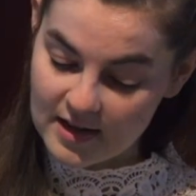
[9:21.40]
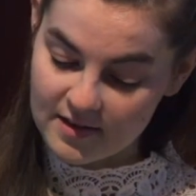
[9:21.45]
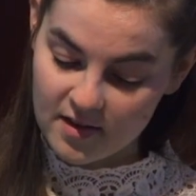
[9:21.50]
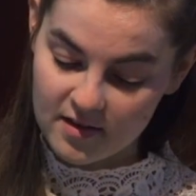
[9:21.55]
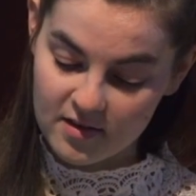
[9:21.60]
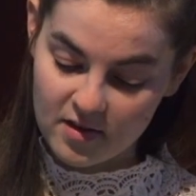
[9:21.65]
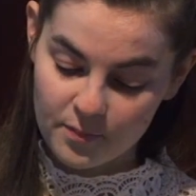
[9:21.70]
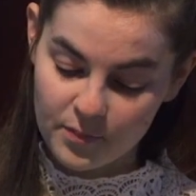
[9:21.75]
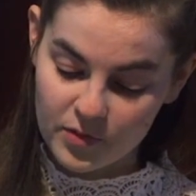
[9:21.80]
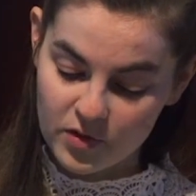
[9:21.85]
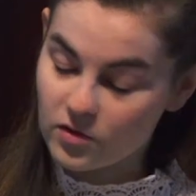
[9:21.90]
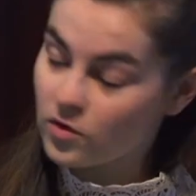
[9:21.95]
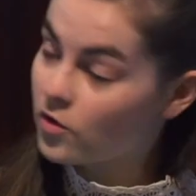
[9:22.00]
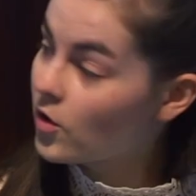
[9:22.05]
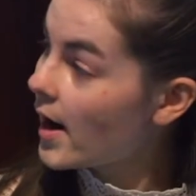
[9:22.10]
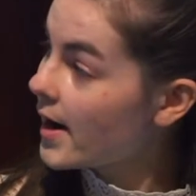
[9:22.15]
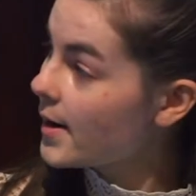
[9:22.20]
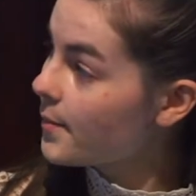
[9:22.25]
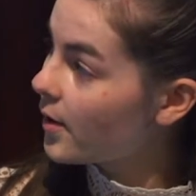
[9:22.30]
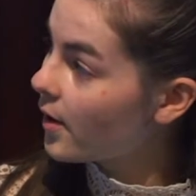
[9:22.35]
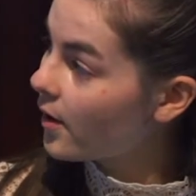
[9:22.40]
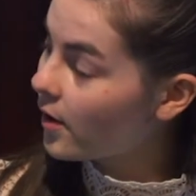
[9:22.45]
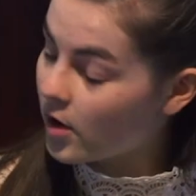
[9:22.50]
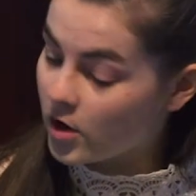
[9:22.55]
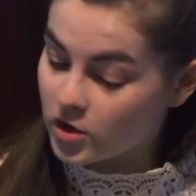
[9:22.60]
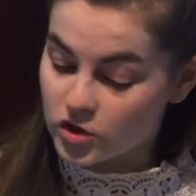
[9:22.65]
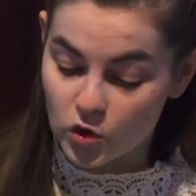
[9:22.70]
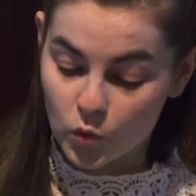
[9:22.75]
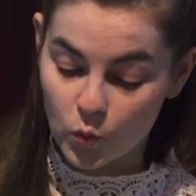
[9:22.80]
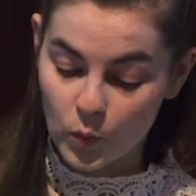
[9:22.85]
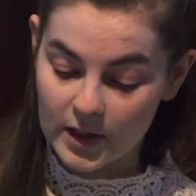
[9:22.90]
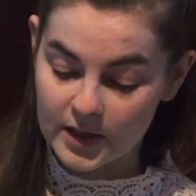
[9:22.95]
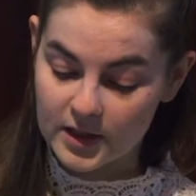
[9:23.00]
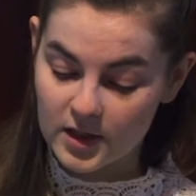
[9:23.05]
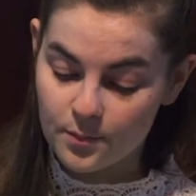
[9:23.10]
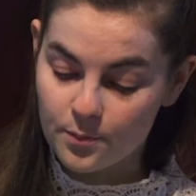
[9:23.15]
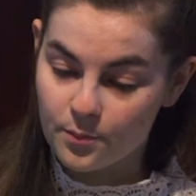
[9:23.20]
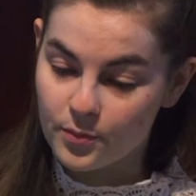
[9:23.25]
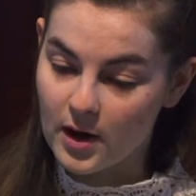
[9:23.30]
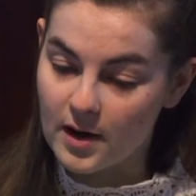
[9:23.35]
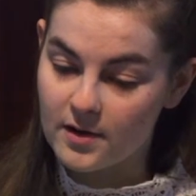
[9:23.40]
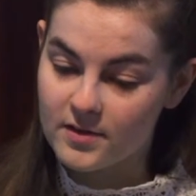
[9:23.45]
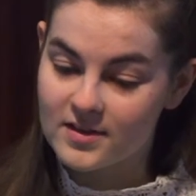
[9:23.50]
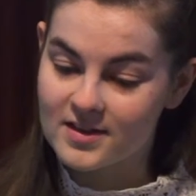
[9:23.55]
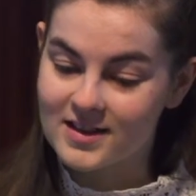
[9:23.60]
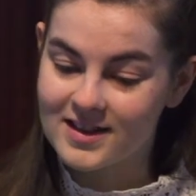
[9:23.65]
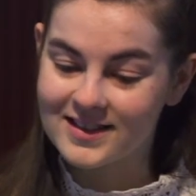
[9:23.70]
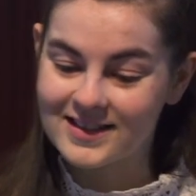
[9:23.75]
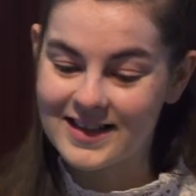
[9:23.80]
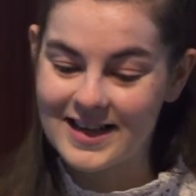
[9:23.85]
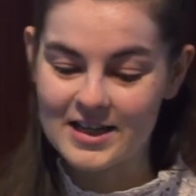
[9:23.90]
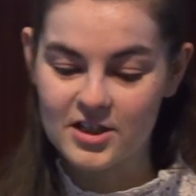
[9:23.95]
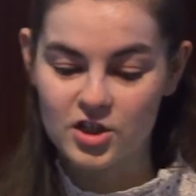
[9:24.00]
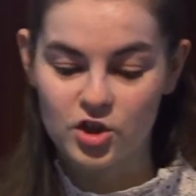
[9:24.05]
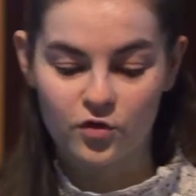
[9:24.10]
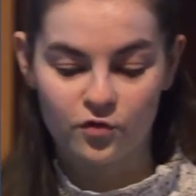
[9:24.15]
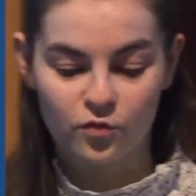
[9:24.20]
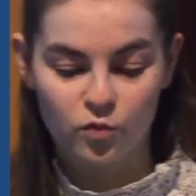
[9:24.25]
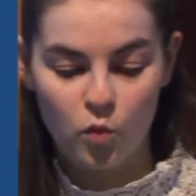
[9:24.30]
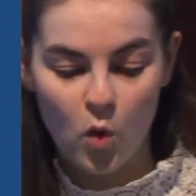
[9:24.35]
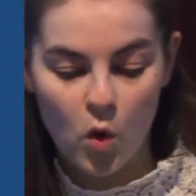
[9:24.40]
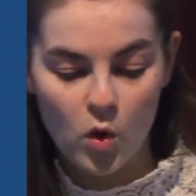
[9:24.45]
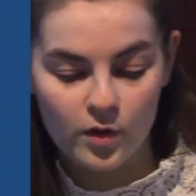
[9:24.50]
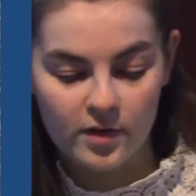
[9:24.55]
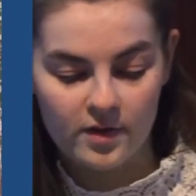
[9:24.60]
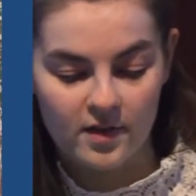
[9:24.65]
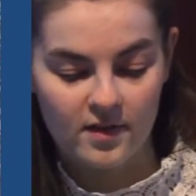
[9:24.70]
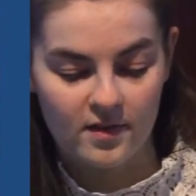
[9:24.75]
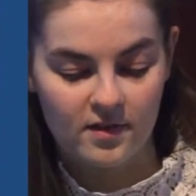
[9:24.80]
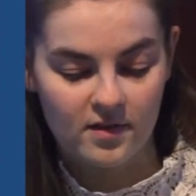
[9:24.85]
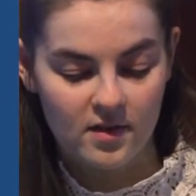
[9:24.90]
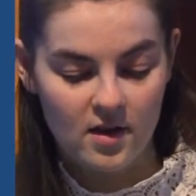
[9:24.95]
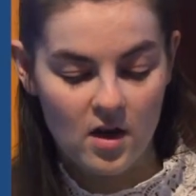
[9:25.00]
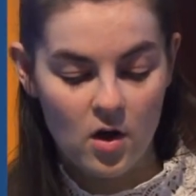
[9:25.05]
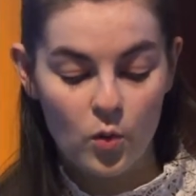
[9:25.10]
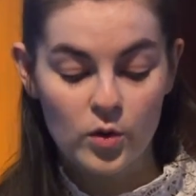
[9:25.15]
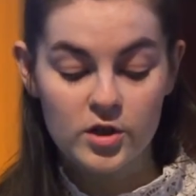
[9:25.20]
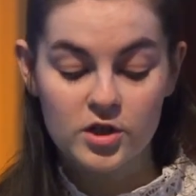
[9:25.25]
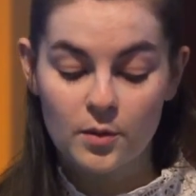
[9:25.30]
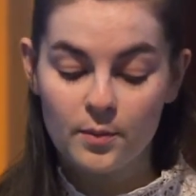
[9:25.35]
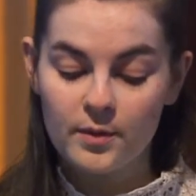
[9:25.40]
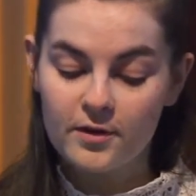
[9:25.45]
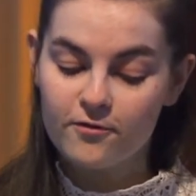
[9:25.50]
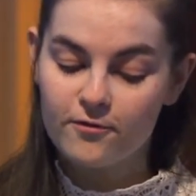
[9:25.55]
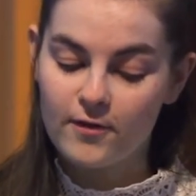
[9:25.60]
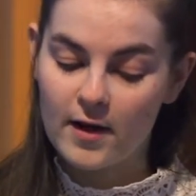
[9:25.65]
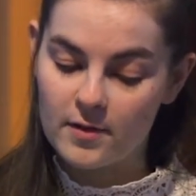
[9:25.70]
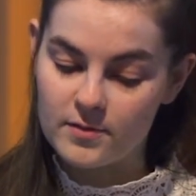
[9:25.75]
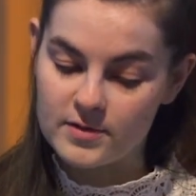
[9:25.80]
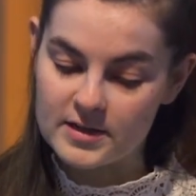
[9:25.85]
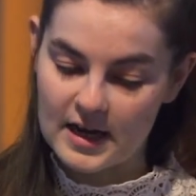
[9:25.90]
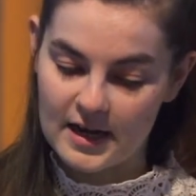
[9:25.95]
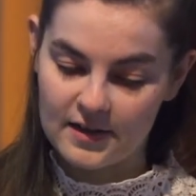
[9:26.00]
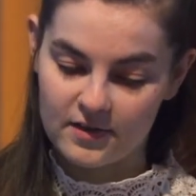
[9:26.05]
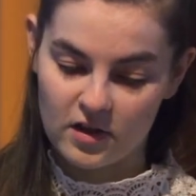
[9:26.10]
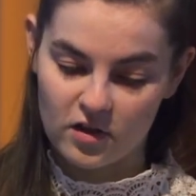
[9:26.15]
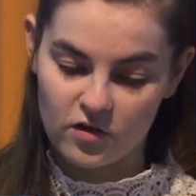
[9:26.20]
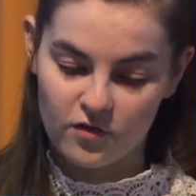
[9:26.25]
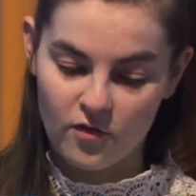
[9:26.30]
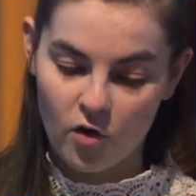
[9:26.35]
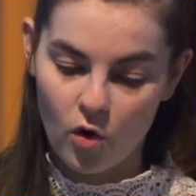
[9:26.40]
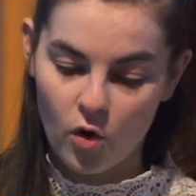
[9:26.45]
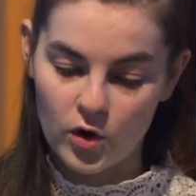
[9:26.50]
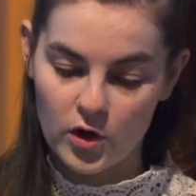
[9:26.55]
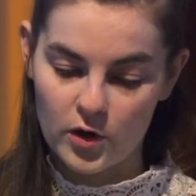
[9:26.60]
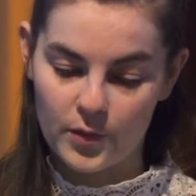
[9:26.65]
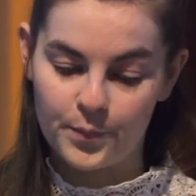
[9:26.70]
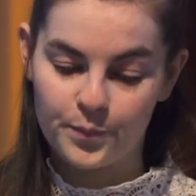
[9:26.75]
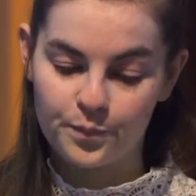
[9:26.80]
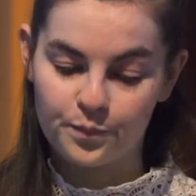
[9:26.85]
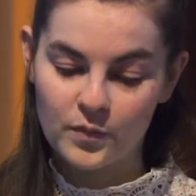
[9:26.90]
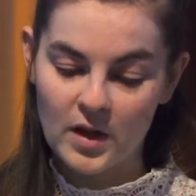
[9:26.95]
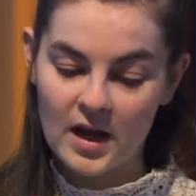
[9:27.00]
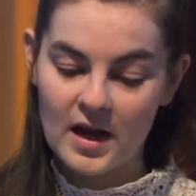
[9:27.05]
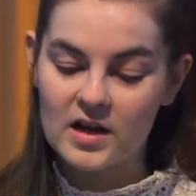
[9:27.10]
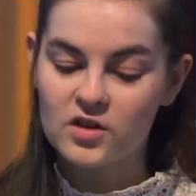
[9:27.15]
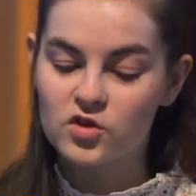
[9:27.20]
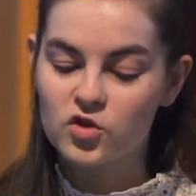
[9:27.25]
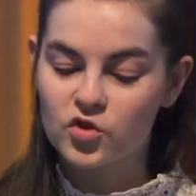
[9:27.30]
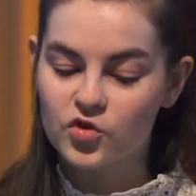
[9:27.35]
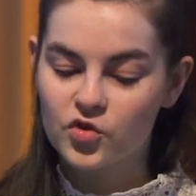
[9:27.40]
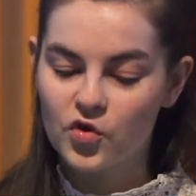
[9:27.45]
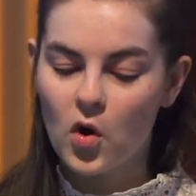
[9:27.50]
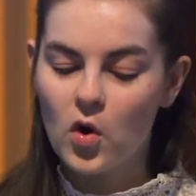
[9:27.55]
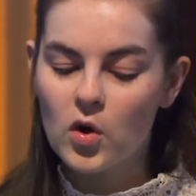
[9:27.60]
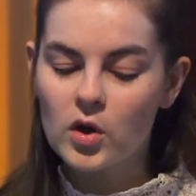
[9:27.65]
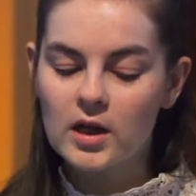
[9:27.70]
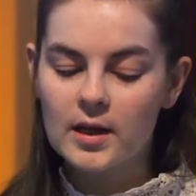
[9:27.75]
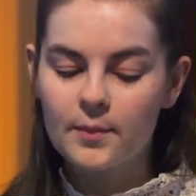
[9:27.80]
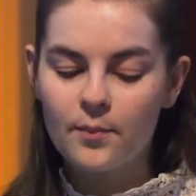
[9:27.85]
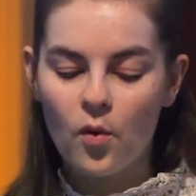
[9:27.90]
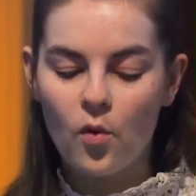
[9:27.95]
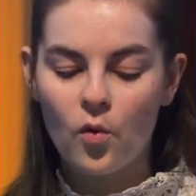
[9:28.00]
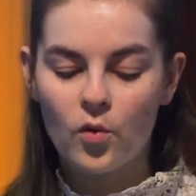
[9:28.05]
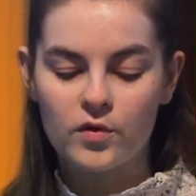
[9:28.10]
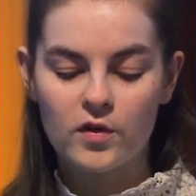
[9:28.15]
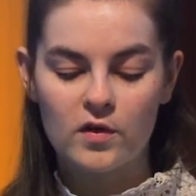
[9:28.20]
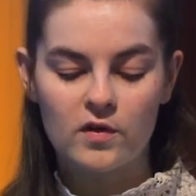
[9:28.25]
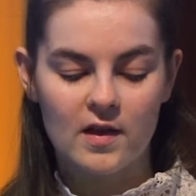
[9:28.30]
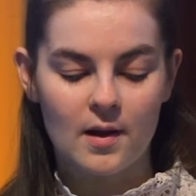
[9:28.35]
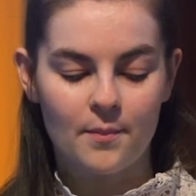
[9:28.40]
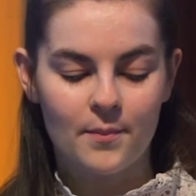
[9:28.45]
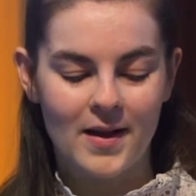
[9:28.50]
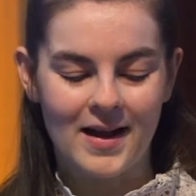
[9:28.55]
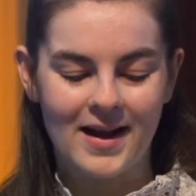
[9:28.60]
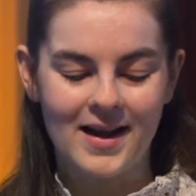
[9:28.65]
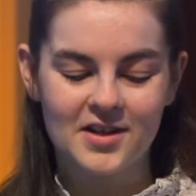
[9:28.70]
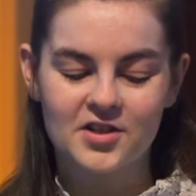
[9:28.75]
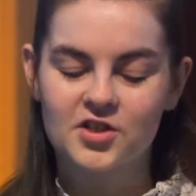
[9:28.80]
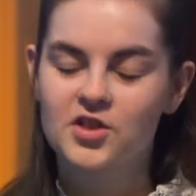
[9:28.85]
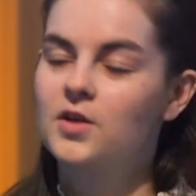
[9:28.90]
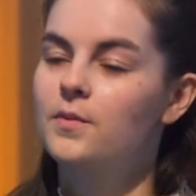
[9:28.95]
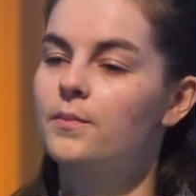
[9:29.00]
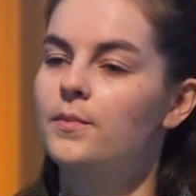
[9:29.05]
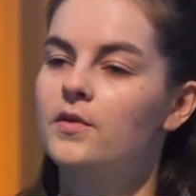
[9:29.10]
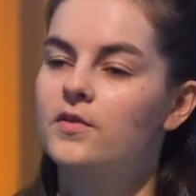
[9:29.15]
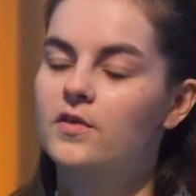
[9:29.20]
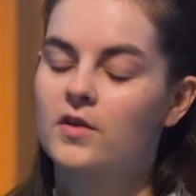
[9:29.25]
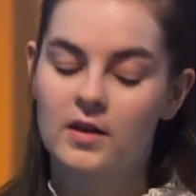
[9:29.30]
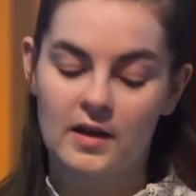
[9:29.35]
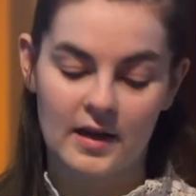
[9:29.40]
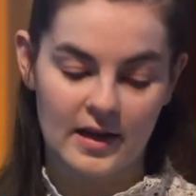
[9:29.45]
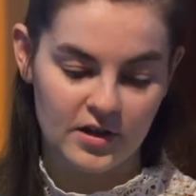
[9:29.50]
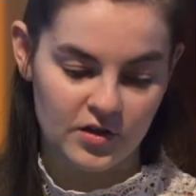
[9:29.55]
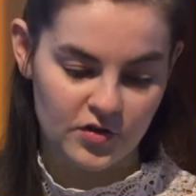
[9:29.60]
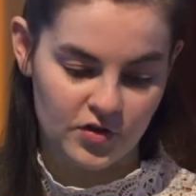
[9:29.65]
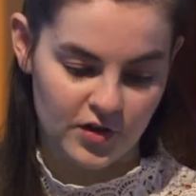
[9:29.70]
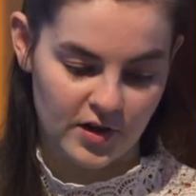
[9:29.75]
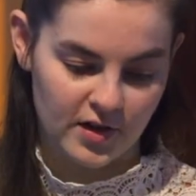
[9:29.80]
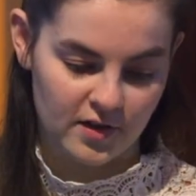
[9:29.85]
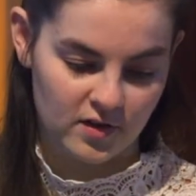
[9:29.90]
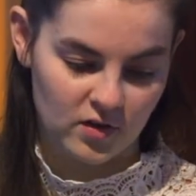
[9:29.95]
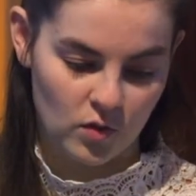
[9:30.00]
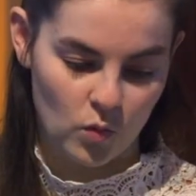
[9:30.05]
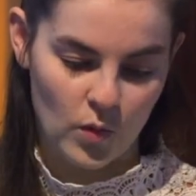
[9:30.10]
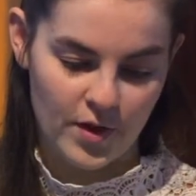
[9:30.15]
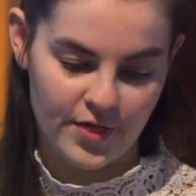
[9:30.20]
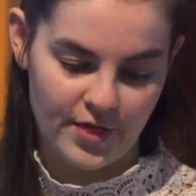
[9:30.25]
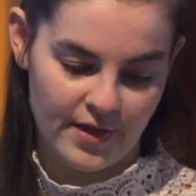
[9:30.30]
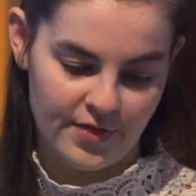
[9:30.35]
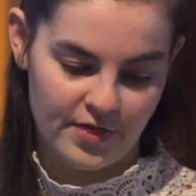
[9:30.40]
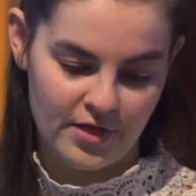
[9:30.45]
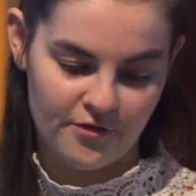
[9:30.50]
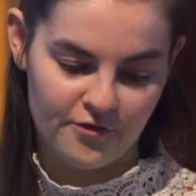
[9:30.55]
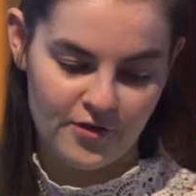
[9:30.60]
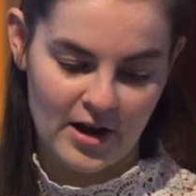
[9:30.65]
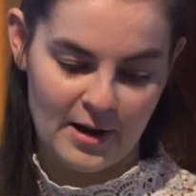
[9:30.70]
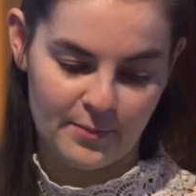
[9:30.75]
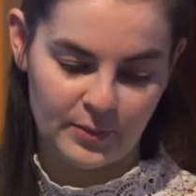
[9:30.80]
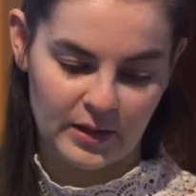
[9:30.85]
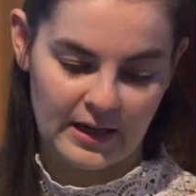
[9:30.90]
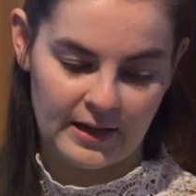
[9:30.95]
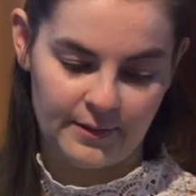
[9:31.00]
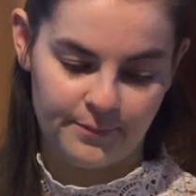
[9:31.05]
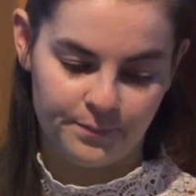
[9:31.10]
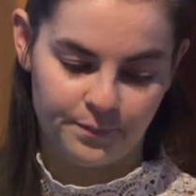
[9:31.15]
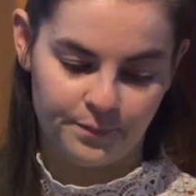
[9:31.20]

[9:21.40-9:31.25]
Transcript: as a subscriber to William Brown's collection of waltzes, which can be found in this volume, and strongly poses a passionate musical interest within the family.